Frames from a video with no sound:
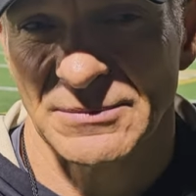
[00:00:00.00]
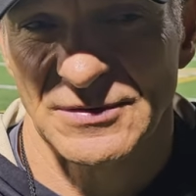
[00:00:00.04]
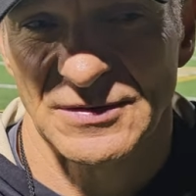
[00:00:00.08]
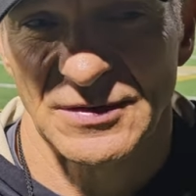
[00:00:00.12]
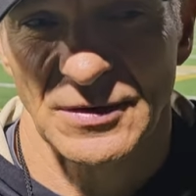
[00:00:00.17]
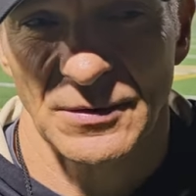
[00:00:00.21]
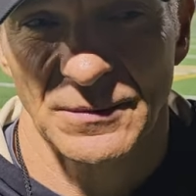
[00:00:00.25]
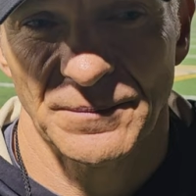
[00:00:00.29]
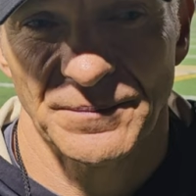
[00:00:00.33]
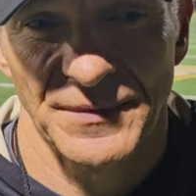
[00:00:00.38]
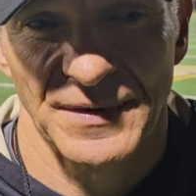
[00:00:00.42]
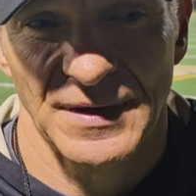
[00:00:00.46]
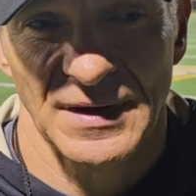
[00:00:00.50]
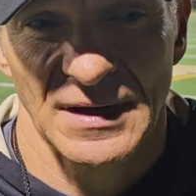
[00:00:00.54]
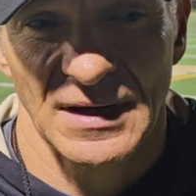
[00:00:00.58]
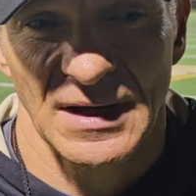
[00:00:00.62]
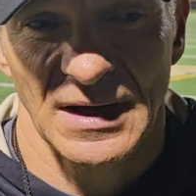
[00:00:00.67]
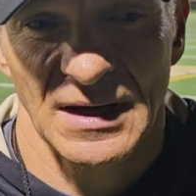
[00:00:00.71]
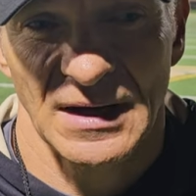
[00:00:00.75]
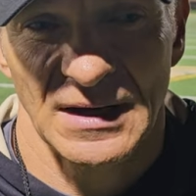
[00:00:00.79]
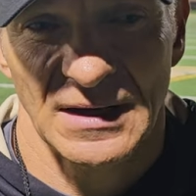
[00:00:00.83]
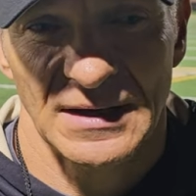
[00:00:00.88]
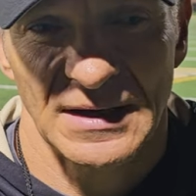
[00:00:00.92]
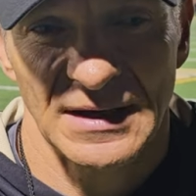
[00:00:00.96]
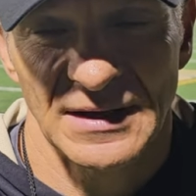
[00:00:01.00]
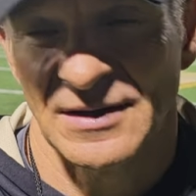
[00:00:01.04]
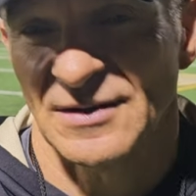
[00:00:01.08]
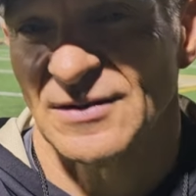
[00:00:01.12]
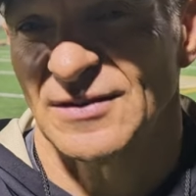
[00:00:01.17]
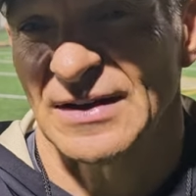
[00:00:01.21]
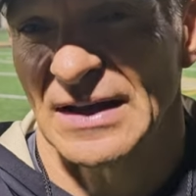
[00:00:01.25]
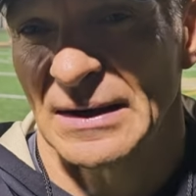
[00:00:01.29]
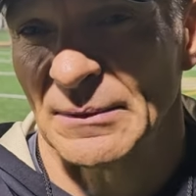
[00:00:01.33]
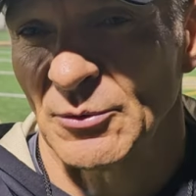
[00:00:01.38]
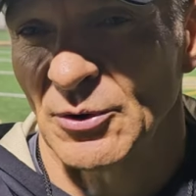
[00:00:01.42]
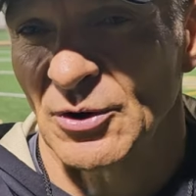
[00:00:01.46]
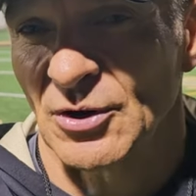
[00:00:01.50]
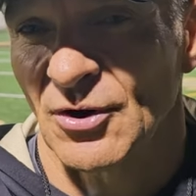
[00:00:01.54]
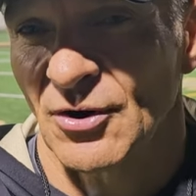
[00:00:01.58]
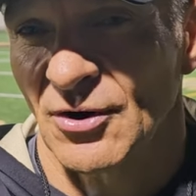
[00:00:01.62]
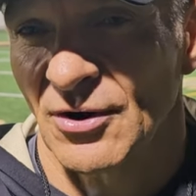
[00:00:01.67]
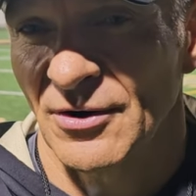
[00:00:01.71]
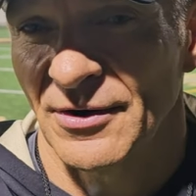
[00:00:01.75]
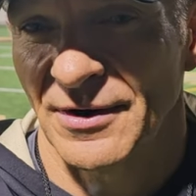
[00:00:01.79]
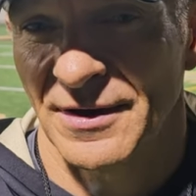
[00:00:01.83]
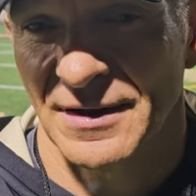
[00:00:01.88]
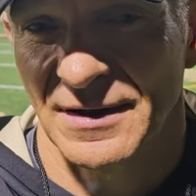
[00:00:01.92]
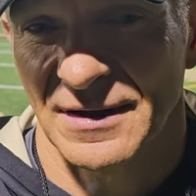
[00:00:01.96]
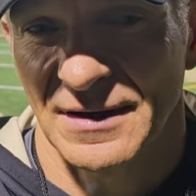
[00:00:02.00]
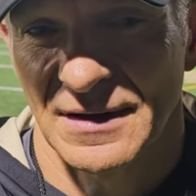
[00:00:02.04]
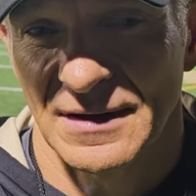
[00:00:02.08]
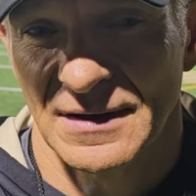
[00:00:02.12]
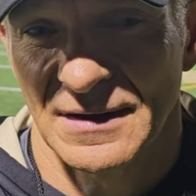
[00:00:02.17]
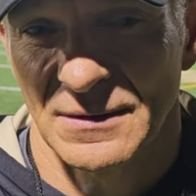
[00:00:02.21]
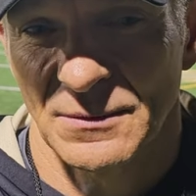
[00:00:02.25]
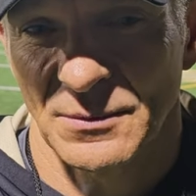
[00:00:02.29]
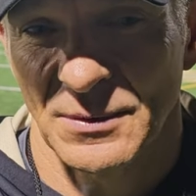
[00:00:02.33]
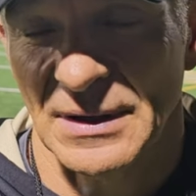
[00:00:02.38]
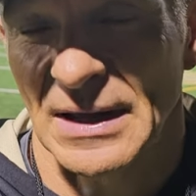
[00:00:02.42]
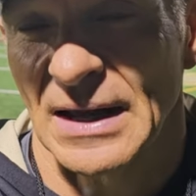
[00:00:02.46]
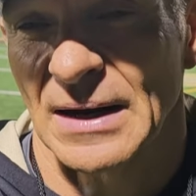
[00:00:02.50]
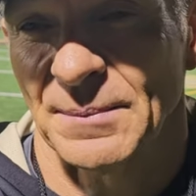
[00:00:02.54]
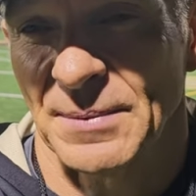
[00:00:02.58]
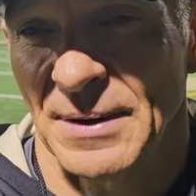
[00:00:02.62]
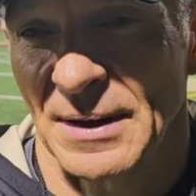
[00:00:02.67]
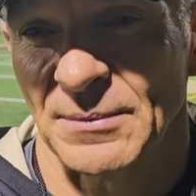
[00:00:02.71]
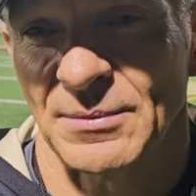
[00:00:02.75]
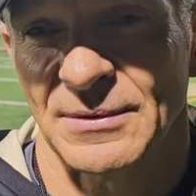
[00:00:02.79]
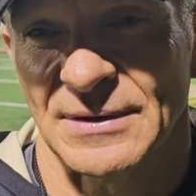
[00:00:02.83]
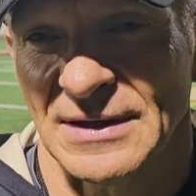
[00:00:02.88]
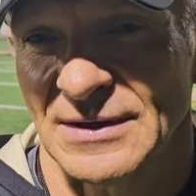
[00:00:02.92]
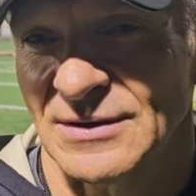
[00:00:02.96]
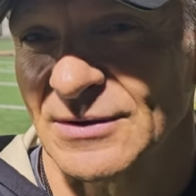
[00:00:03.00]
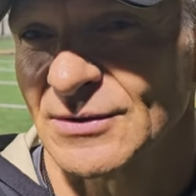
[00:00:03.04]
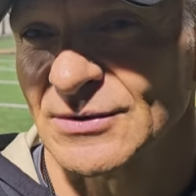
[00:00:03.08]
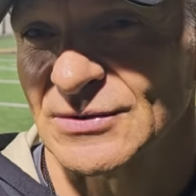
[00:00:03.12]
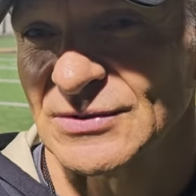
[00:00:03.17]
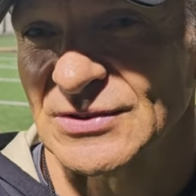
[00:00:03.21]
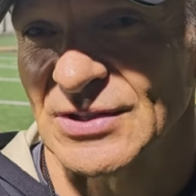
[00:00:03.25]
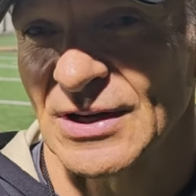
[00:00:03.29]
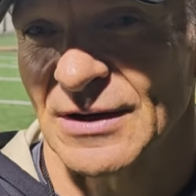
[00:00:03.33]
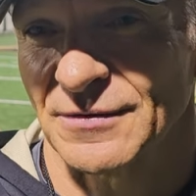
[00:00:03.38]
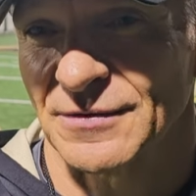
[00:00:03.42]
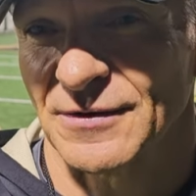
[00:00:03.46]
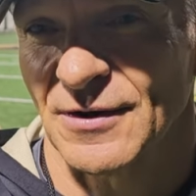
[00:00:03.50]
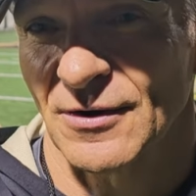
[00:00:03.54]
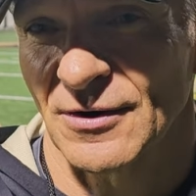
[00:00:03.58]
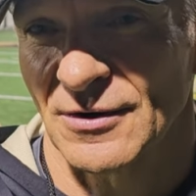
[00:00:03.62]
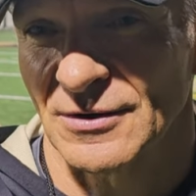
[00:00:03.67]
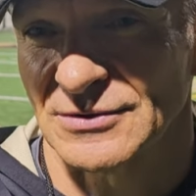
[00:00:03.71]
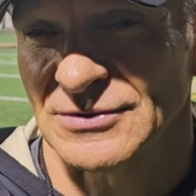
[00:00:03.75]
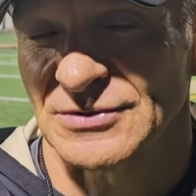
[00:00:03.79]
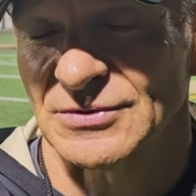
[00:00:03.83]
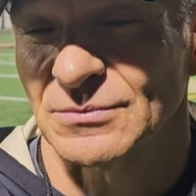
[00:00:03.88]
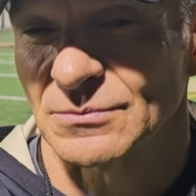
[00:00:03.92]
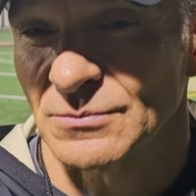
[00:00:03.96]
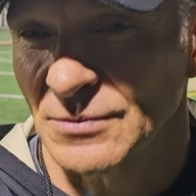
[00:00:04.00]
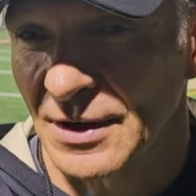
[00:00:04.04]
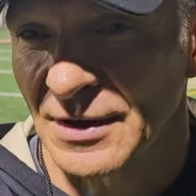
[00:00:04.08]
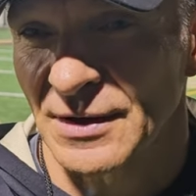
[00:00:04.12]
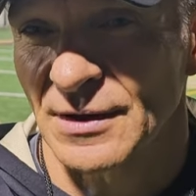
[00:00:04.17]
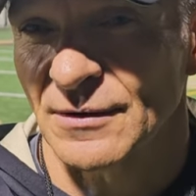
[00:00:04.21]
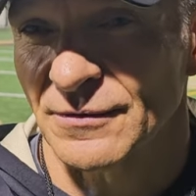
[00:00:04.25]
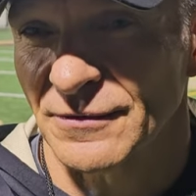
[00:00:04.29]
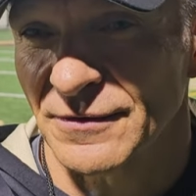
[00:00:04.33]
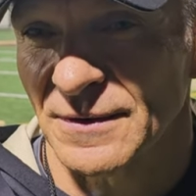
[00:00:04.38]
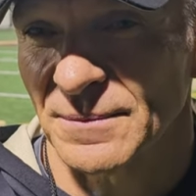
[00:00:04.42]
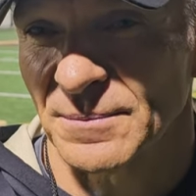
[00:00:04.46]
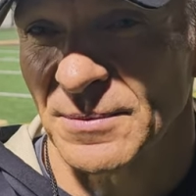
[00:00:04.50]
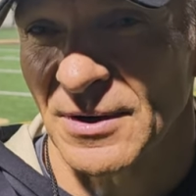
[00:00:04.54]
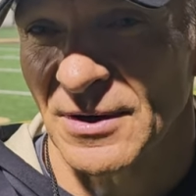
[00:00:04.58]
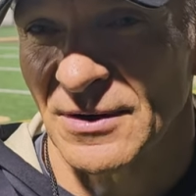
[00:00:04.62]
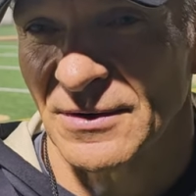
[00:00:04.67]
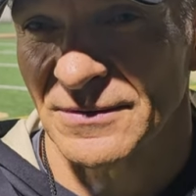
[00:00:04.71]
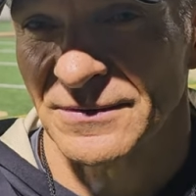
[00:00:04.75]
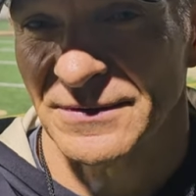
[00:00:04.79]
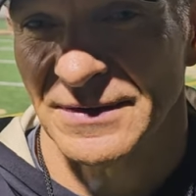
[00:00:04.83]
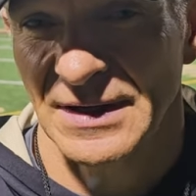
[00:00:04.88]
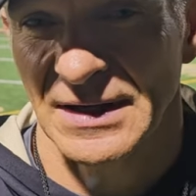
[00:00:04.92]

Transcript: So, uh, in the same regard, we got to be able to get those tough yards running the football.